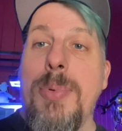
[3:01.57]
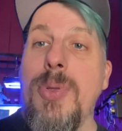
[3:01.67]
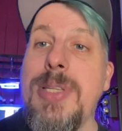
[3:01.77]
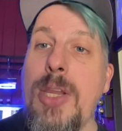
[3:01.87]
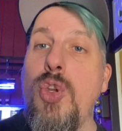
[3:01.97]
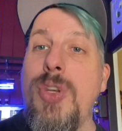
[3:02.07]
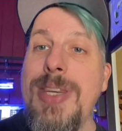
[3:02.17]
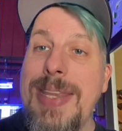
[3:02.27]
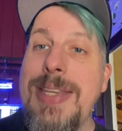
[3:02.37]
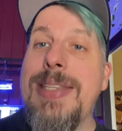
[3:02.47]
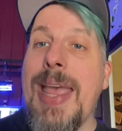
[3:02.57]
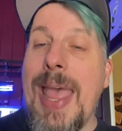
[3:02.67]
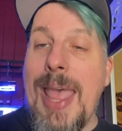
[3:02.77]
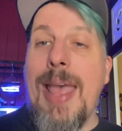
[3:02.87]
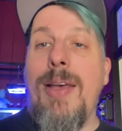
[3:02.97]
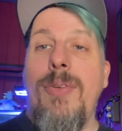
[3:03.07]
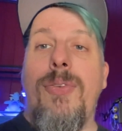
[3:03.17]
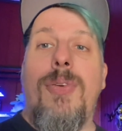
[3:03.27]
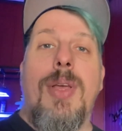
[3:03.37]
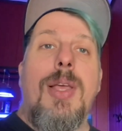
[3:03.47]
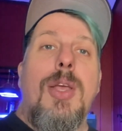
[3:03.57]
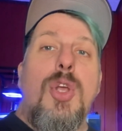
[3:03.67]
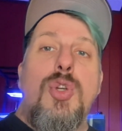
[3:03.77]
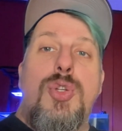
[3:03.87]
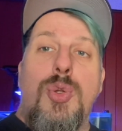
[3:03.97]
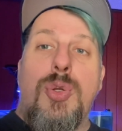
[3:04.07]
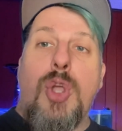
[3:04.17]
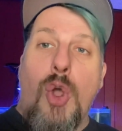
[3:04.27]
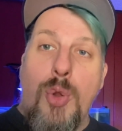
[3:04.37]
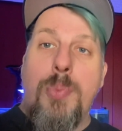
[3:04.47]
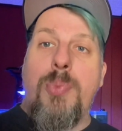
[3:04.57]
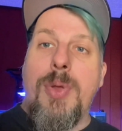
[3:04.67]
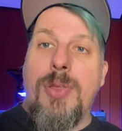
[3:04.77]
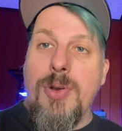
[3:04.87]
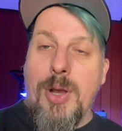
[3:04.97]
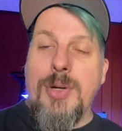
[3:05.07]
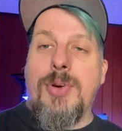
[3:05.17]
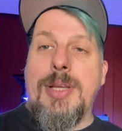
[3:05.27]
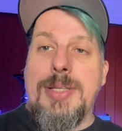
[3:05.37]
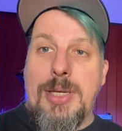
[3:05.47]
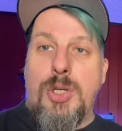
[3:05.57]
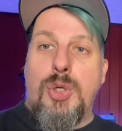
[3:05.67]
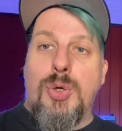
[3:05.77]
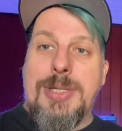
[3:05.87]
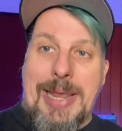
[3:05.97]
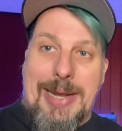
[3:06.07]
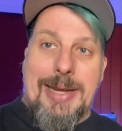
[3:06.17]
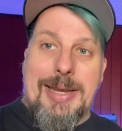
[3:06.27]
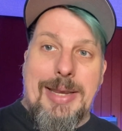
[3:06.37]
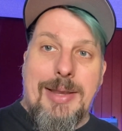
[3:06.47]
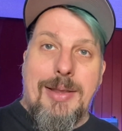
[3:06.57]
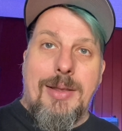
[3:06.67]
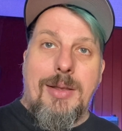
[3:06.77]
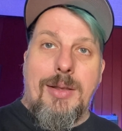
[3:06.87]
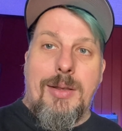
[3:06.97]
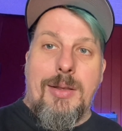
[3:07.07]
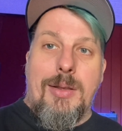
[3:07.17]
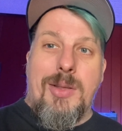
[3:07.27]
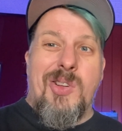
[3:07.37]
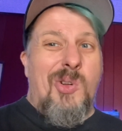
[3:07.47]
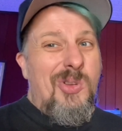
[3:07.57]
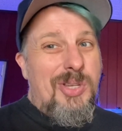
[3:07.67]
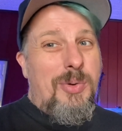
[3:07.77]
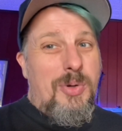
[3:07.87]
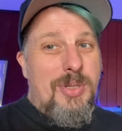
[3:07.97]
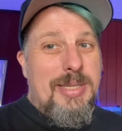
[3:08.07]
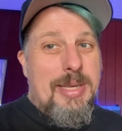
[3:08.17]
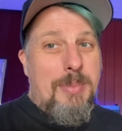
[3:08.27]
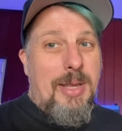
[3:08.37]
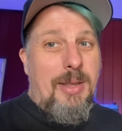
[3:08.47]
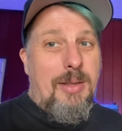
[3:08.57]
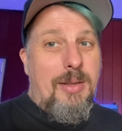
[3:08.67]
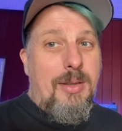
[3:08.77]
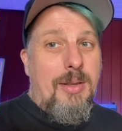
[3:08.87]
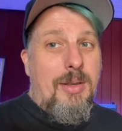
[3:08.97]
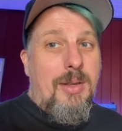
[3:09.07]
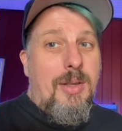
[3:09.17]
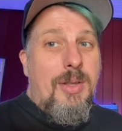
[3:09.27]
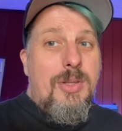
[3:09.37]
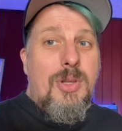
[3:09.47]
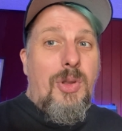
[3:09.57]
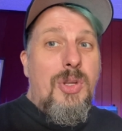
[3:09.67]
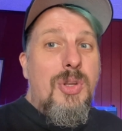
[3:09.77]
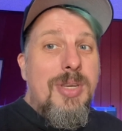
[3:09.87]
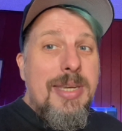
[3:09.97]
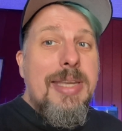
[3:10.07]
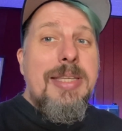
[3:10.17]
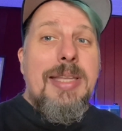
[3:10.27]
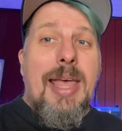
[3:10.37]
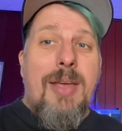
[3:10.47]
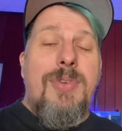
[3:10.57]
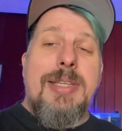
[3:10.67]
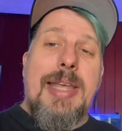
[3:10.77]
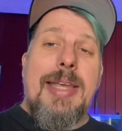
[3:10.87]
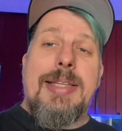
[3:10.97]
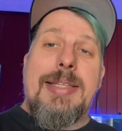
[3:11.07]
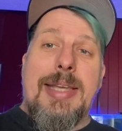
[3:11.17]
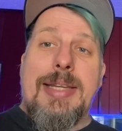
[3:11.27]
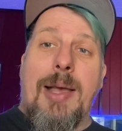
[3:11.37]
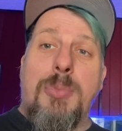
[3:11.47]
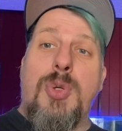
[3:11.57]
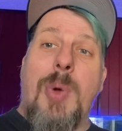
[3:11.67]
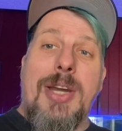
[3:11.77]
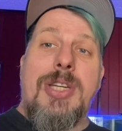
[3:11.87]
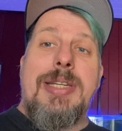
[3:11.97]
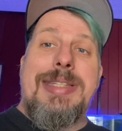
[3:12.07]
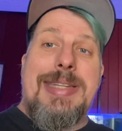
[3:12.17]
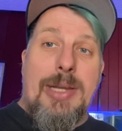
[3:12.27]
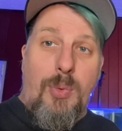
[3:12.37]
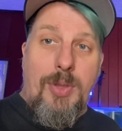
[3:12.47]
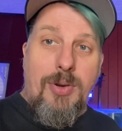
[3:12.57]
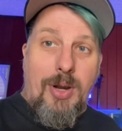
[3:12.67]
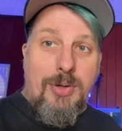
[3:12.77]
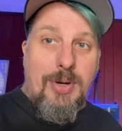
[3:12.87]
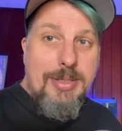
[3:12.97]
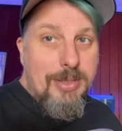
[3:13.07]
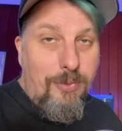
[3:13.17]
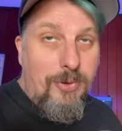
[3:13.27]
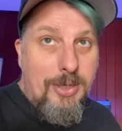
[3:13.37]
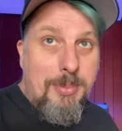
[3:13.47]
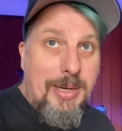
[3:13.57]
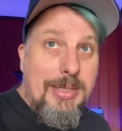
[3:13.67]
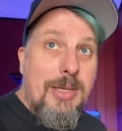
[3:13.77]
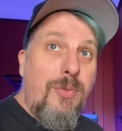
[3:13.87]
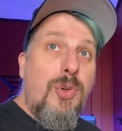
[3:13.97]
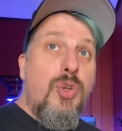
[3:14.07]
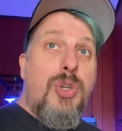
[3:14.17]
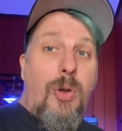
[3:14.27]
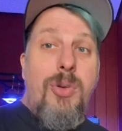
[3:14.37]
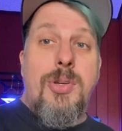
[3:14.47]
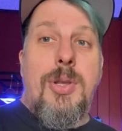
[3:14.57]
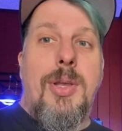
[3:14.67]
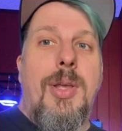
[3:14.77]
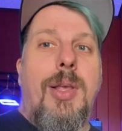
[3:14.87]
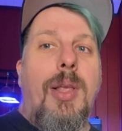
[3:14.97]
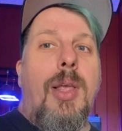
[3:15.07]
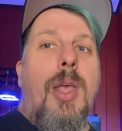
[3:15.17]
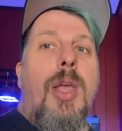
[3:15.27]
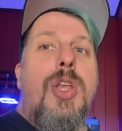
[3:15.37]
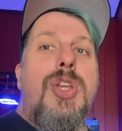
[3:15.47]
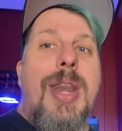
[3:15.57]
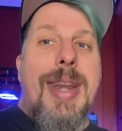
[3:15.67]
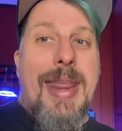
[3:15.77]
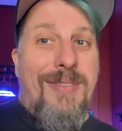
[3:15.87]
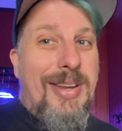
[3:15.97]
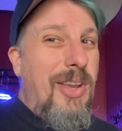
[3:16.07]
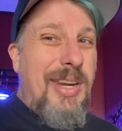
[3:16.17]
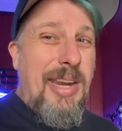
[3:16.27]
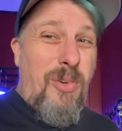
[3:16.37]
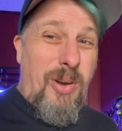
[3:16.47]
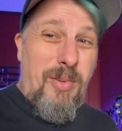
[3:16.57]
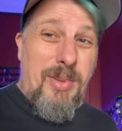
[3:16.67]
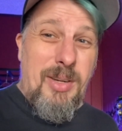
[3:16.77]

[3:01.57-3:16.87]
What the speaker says: that you need to have to cope with nitrates in your tank. Also a good skimmer. So you need to have your tank set up to actually deal with nitrates in the first place. If you don't, you're never going to get rid of it.